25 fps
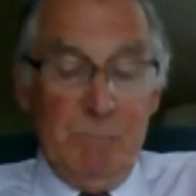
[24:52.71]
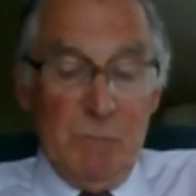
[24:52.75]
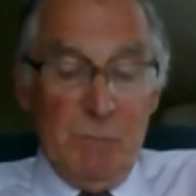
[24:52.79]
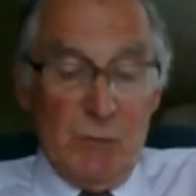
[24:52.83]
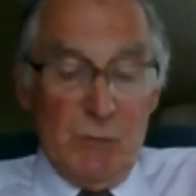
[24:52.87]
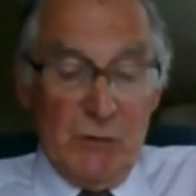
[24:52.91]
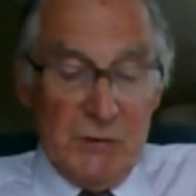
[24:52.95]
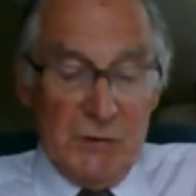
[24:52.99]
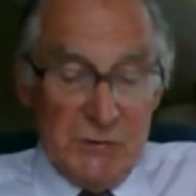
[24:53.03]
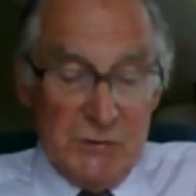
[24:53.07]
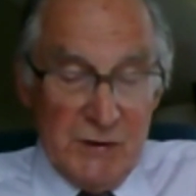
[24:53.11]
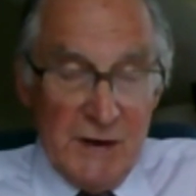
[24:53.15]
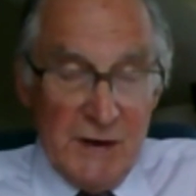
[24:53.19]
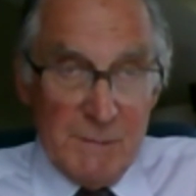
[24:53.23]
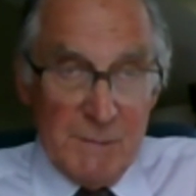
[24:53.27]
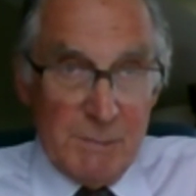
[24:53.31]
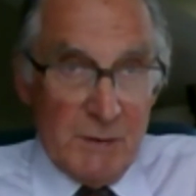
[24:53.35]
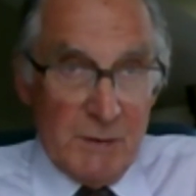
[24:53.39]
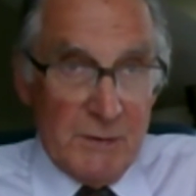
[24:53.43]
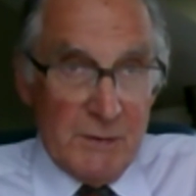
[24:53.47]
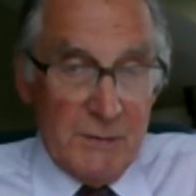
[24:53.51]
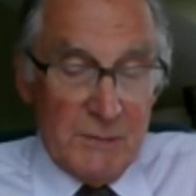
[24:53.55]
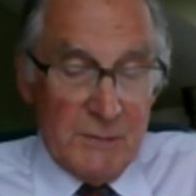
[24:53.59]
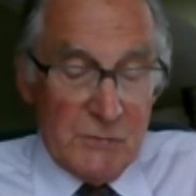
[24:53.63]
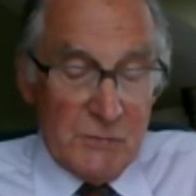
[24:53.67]
For
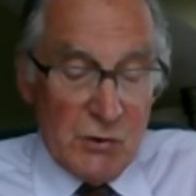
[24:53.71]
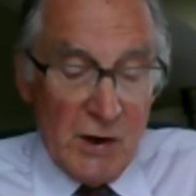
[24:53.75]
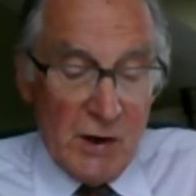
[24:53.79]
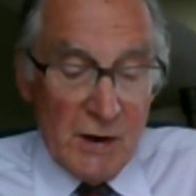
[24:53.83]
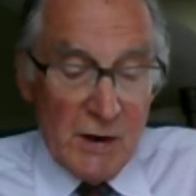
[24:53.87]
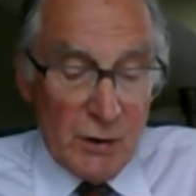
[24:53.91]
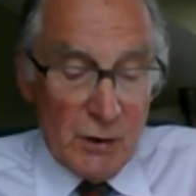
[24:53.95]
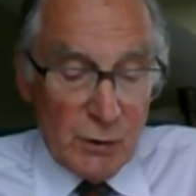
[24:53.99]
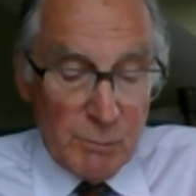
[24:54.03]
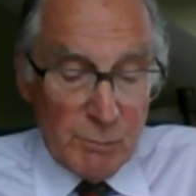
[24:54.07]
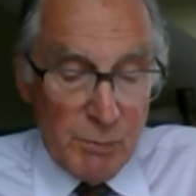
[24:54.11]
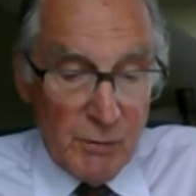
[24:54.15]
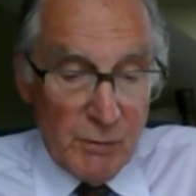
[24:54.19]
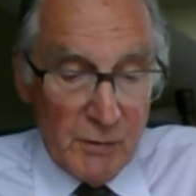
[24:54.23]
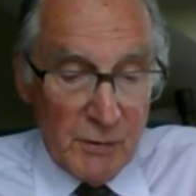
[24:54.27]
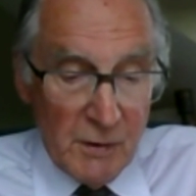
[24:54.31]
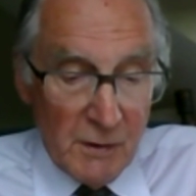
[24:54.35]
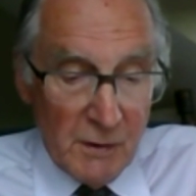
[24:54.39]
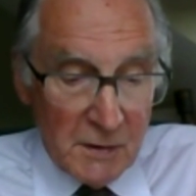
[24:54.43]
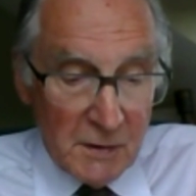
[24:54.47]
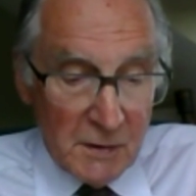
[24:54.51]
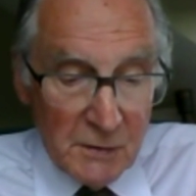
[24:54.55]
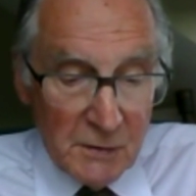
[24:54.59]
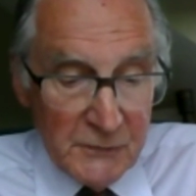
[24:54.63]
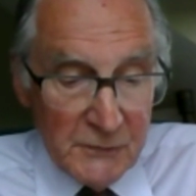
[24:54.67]
example, the child
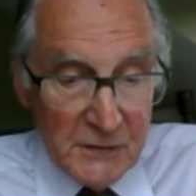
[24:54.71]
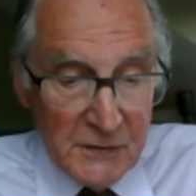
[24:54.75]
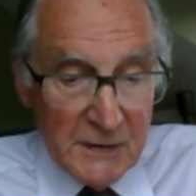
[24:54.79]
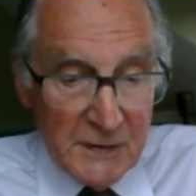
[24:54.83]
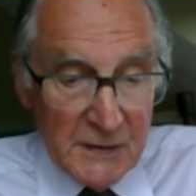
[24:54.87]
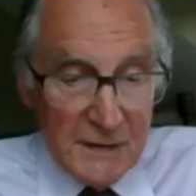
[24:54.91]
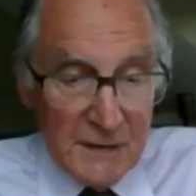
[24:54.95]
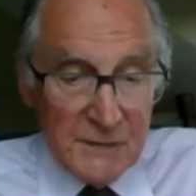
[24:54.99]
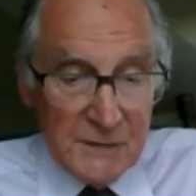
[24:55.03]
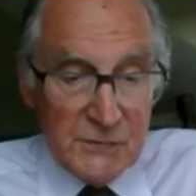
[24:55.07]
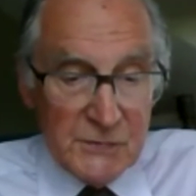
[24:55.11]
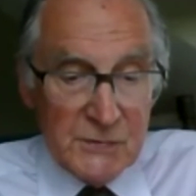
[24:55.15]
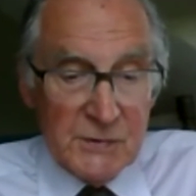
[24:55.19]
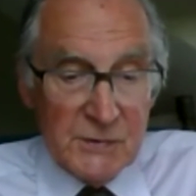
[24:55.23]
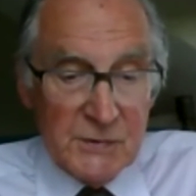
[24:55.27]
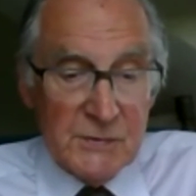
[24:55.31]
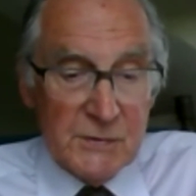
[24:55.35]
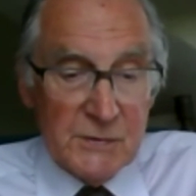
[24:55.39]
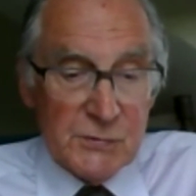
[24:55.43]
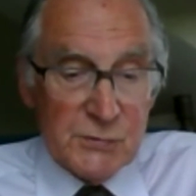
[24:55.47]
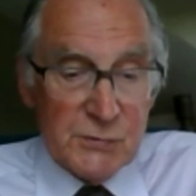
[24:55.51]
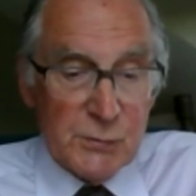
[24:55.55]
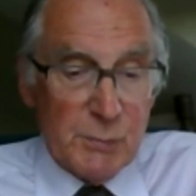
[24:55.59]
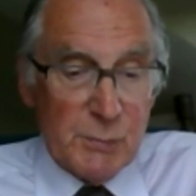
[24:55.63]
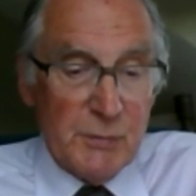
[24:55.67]
pornography case in
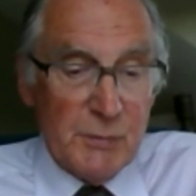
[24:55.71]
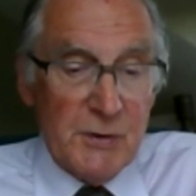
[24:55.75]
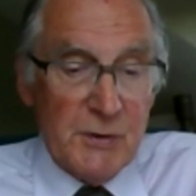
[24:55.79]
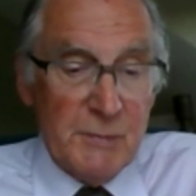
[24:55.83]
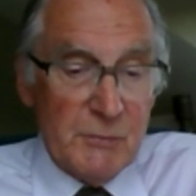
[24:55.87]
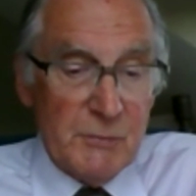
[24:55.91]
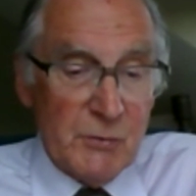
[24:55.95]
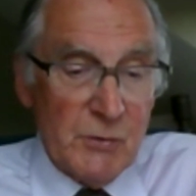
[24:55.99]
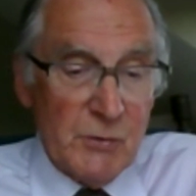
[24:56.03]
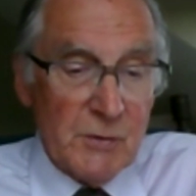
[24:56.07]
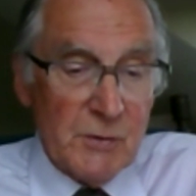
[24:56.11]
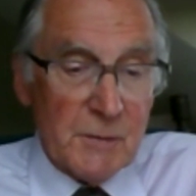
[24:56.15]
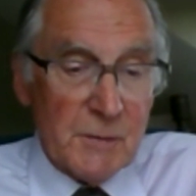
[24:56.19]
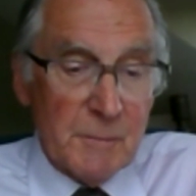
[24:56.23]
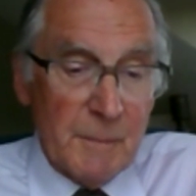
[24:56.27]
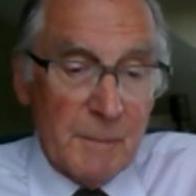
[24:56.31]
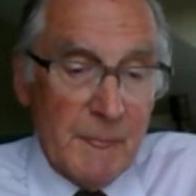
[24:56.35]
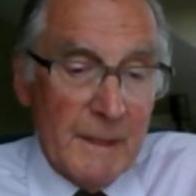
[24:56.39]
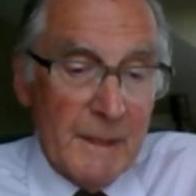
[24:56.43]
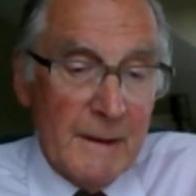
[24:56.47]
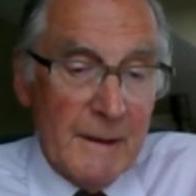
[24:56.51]
the Supreme Court.